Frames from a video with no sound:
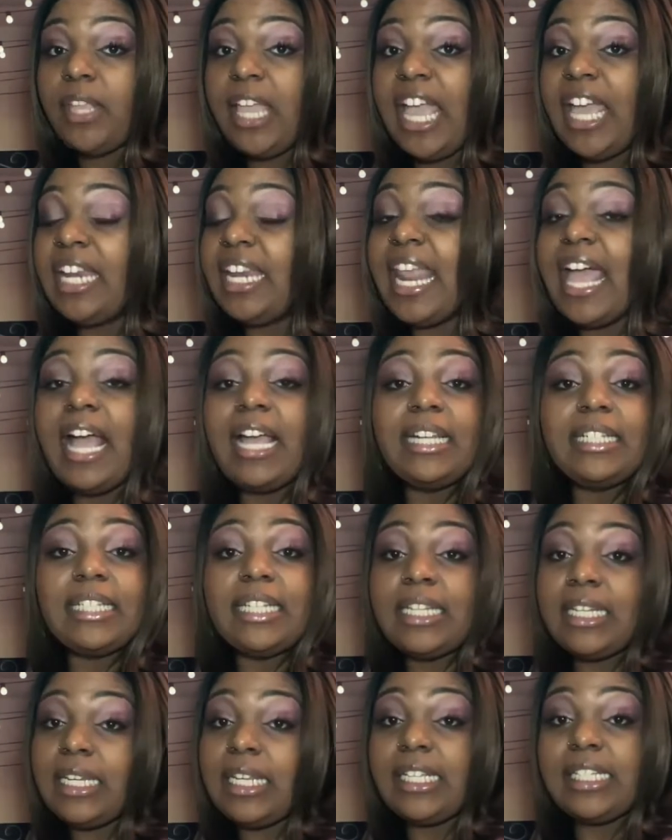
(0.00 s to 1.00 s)
And that
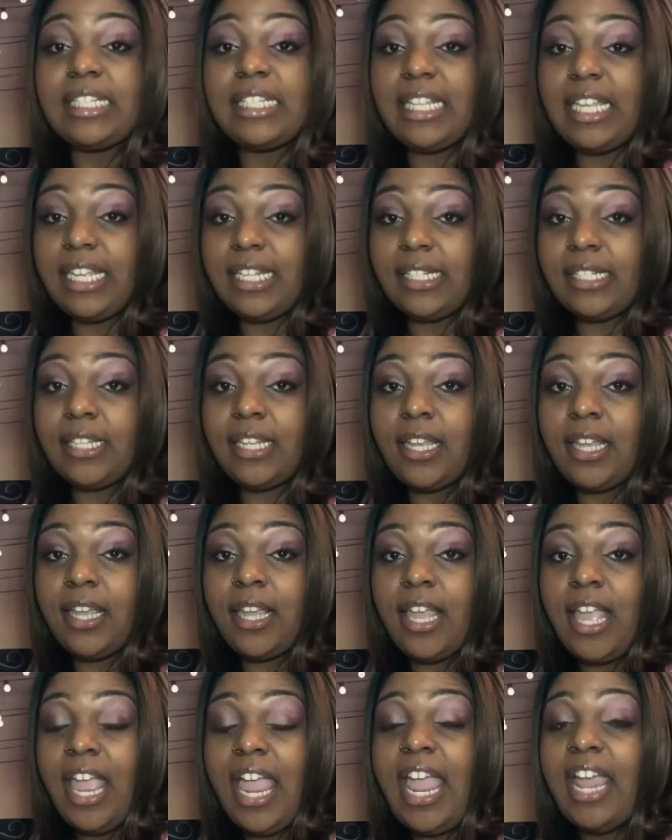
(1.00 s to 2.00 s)
didn't exist.
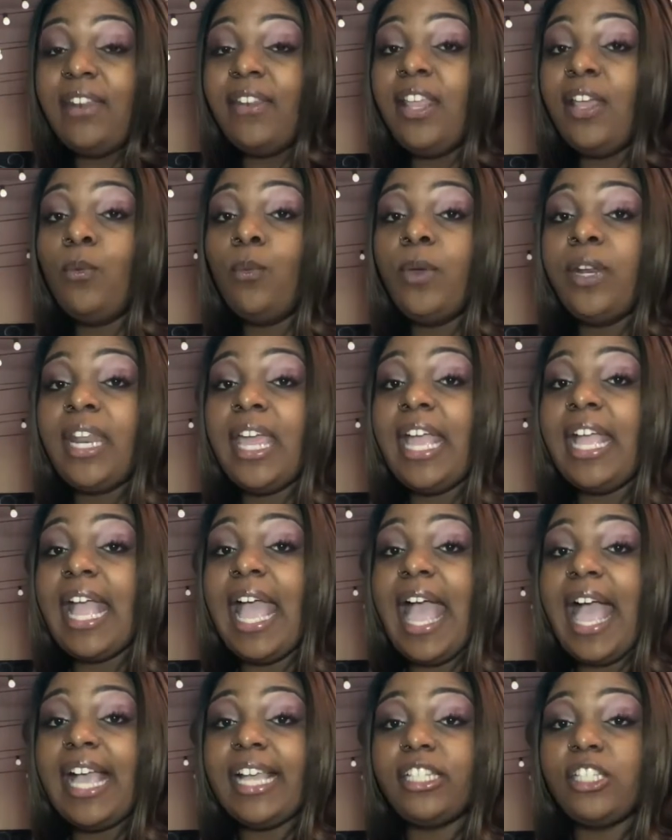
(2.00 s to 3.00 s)
And then when they
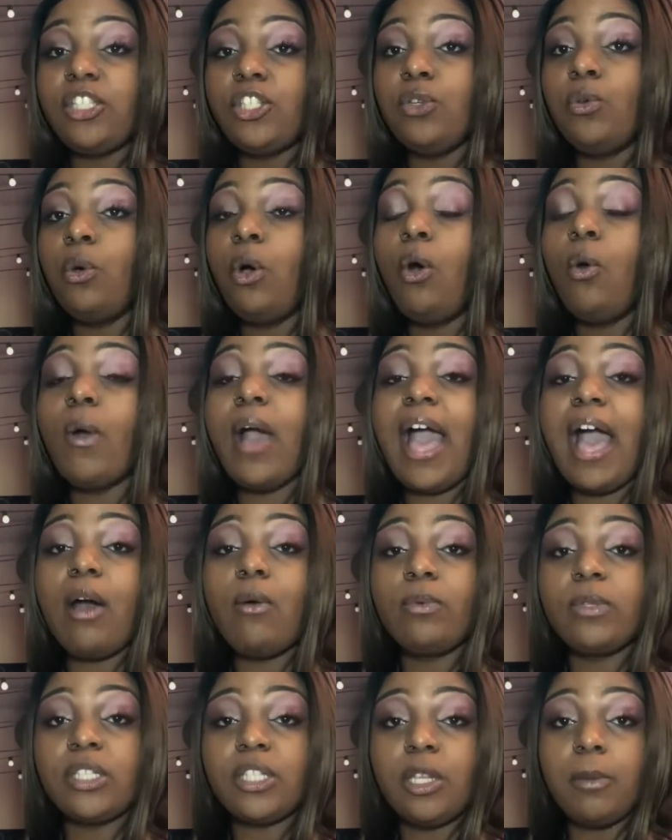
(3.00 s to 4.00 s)
asked you, oh,
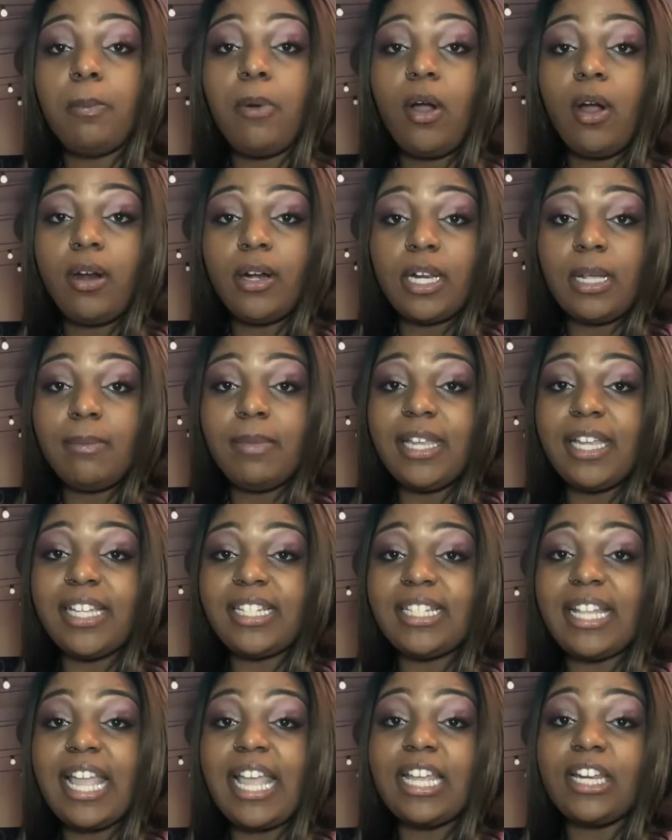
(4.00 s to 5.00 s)
how was the party?
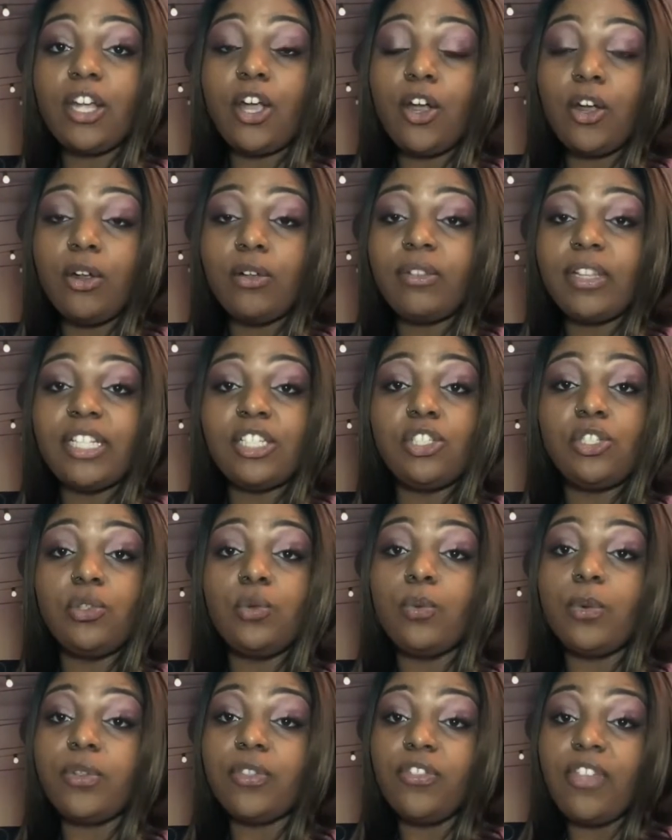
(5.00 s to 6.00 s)
Because they had heard that
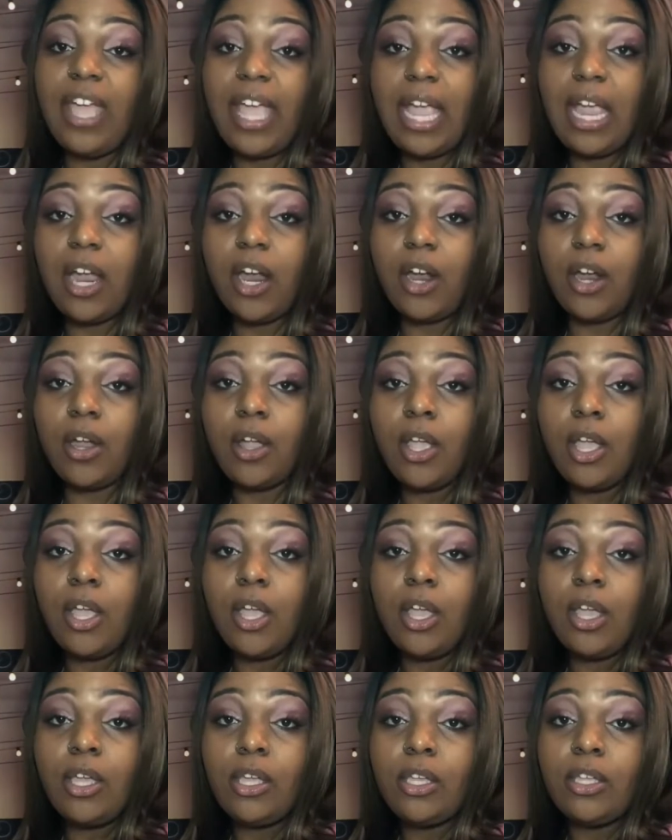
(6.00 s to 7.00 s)
you were there,
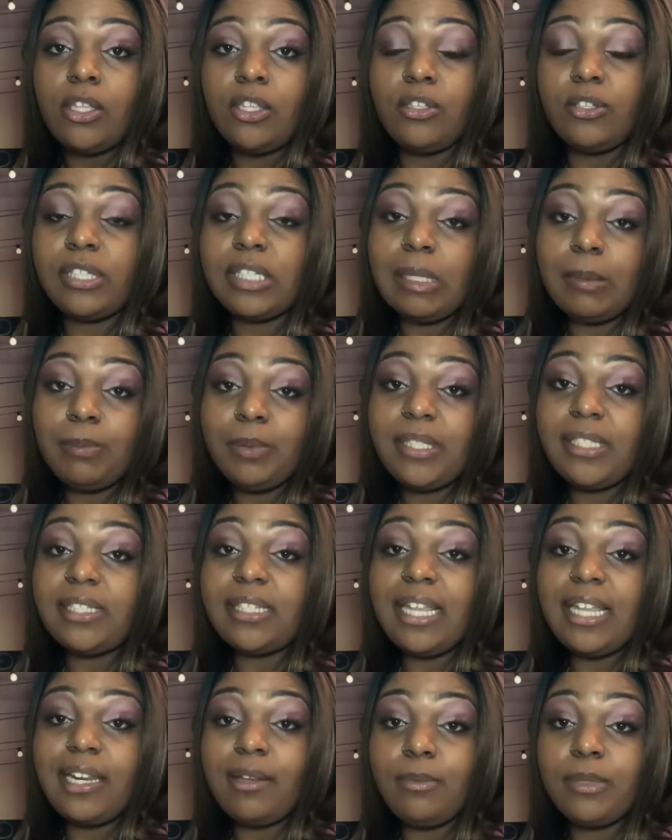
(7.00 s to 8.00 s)
you simply
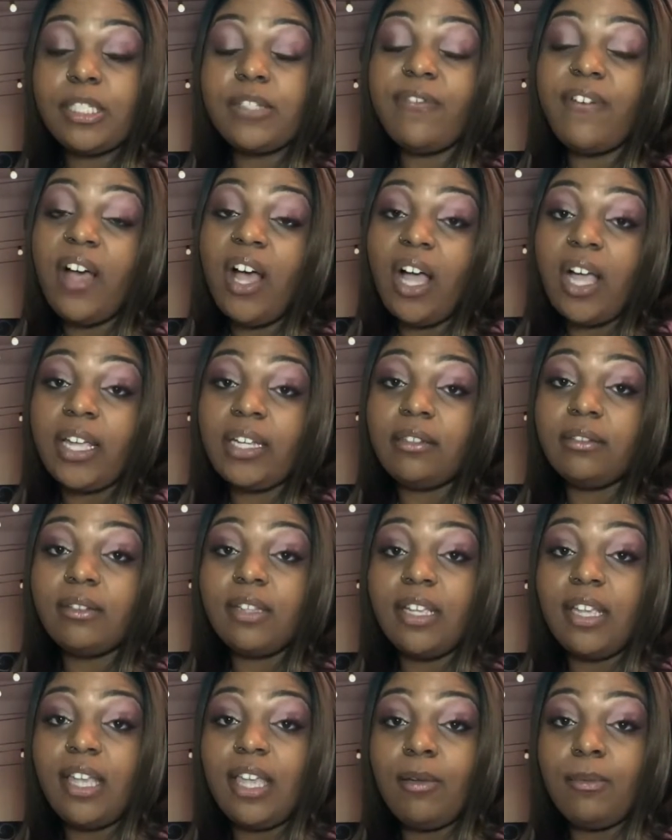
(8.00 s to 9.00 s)
said it was fine.
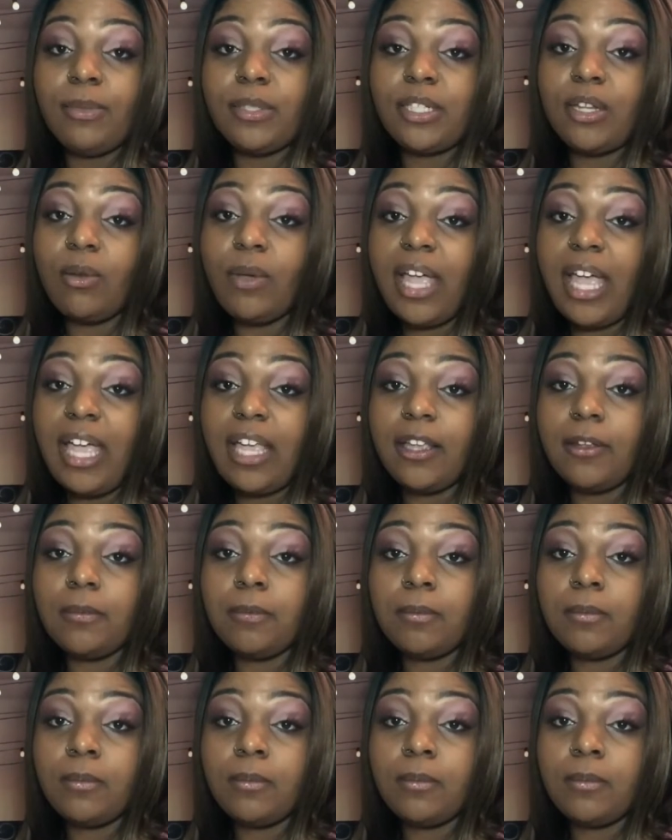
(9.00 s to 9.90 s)
It was okay.